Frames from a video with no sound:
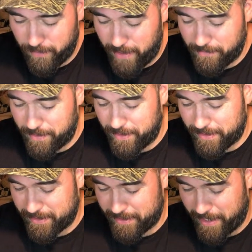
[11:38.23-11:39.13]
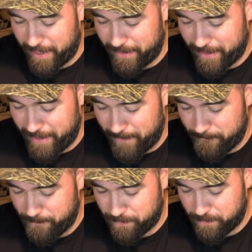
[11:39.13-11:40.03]
were involved in this. And
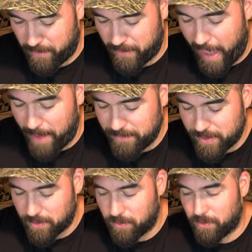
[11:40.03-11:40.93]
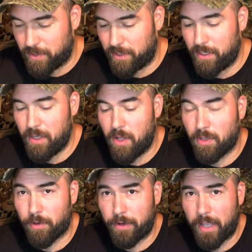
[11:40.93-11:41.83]
but absolutely
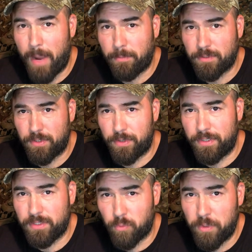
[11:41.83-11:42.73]
learning opportunities.